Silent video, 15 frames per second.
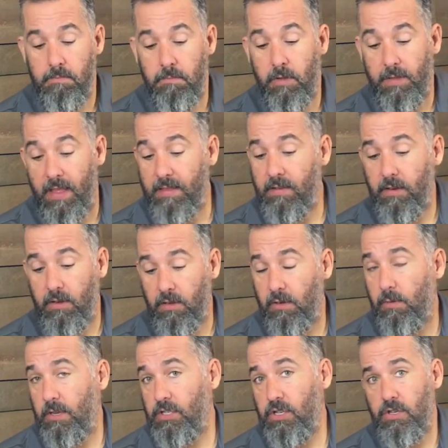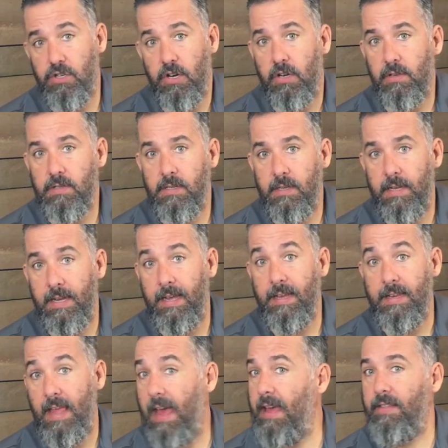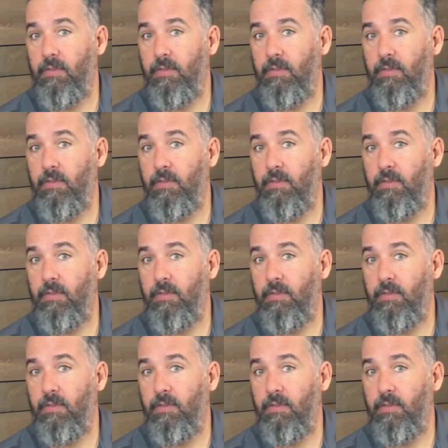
Well, that's a good question, Charles. And yeah,